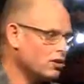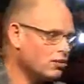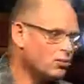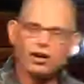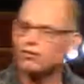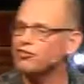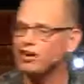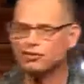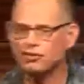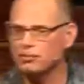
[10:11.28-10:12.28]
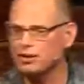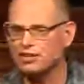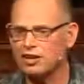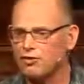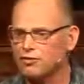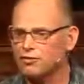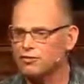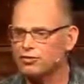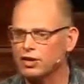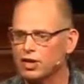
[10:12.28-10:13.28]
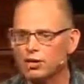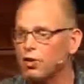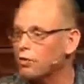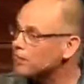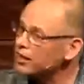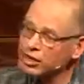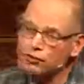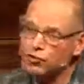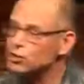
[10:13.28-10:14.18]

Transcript: what I've found for myself and what many of you